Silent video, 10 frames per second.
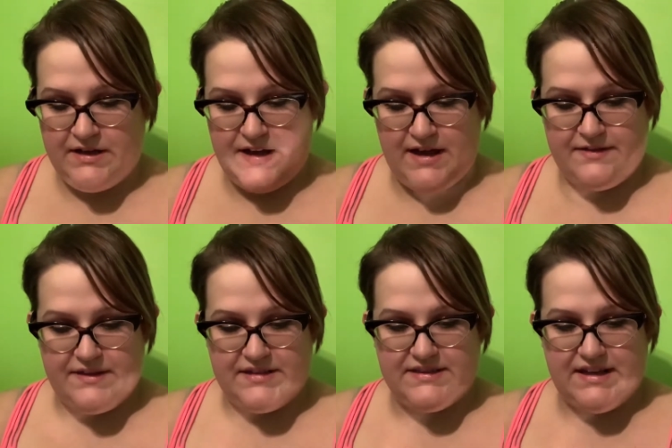And
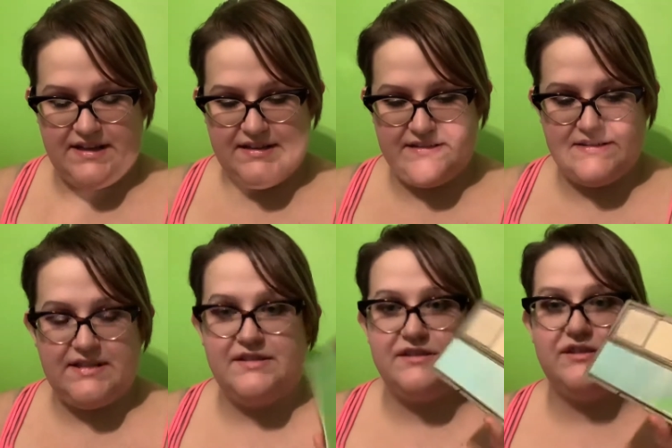this has
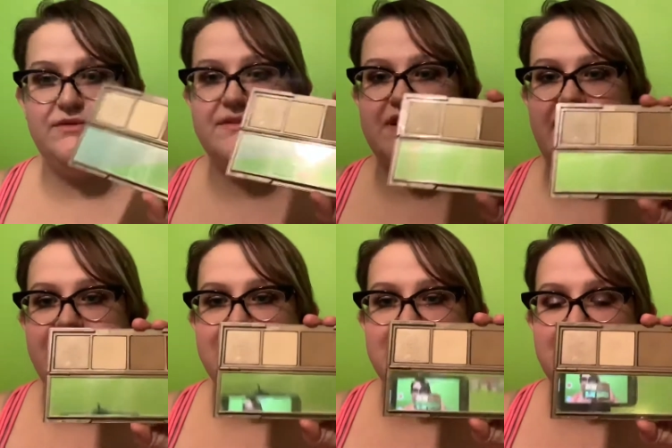two
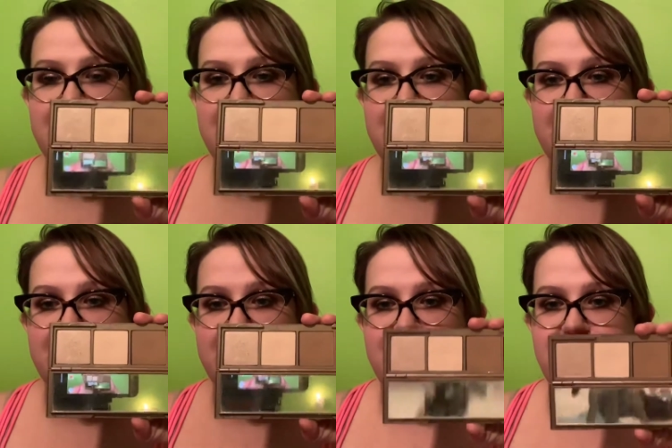sides.
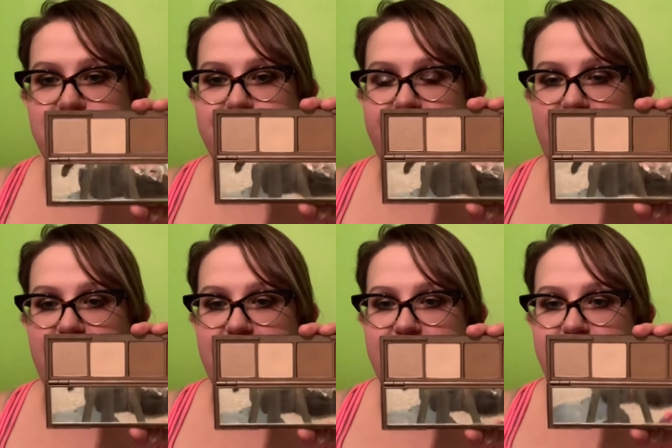So you've
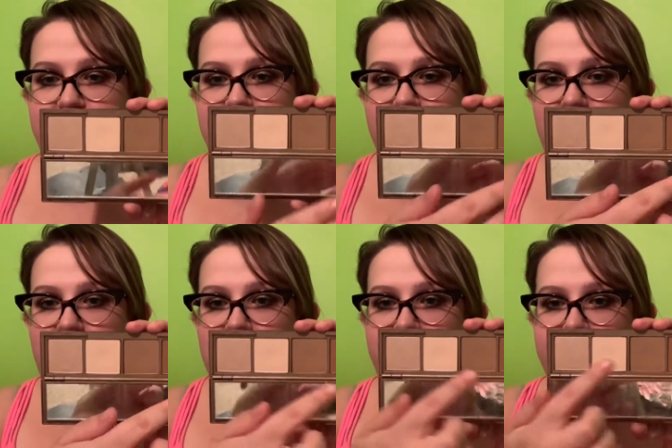got
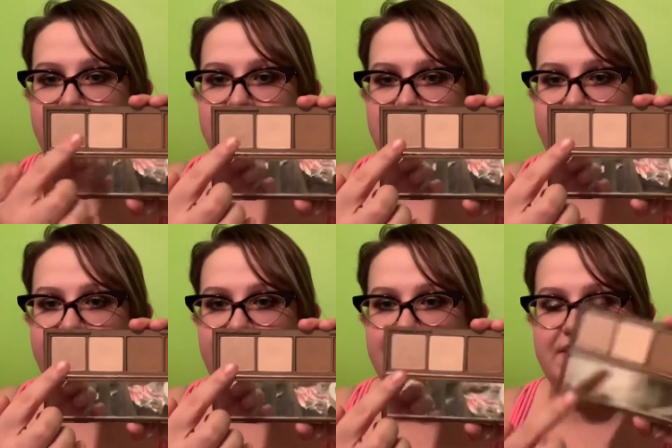all of your
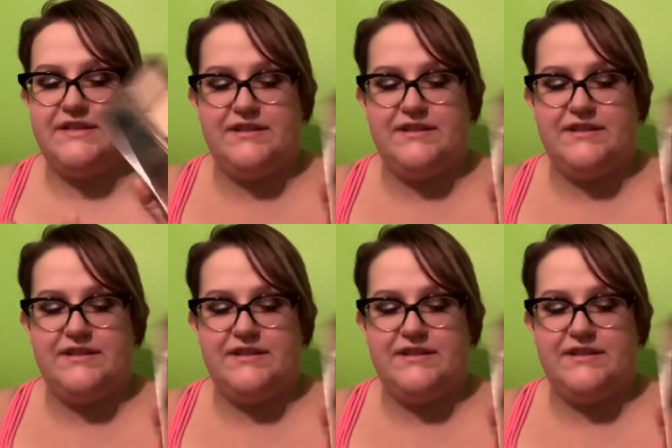different